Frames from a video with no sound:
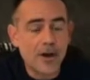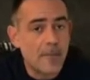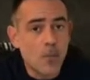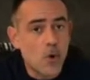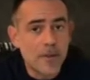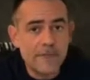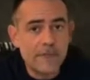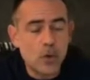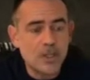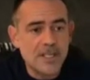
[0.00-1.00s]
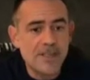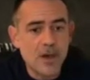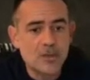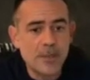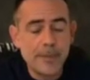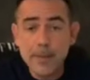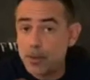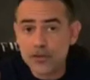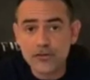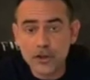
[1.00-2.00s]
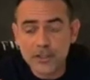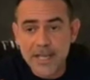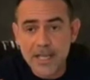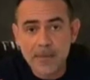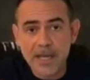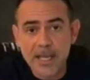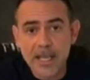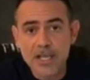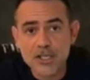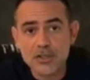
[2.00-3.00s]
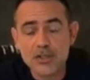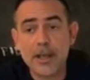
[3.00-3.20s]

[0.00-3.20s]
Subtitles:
are more than 14,000 people not taking medications,